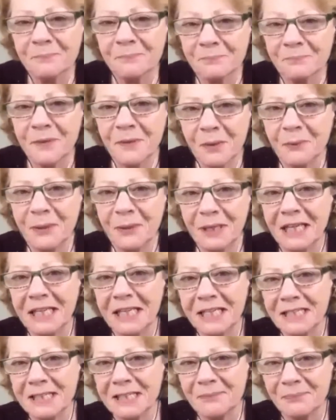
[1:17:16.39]
We need it.
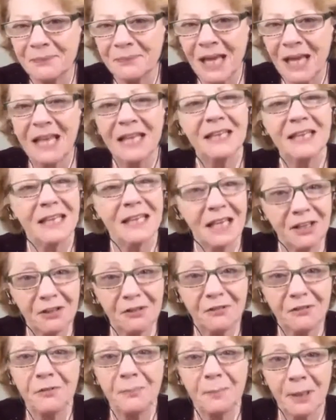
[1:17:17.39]
Thank you for
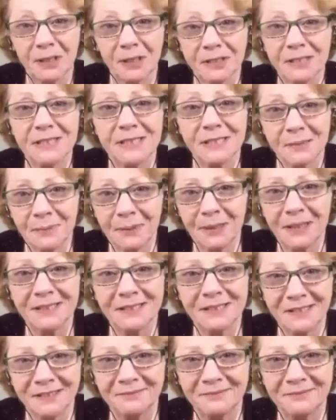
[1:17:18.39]
participating.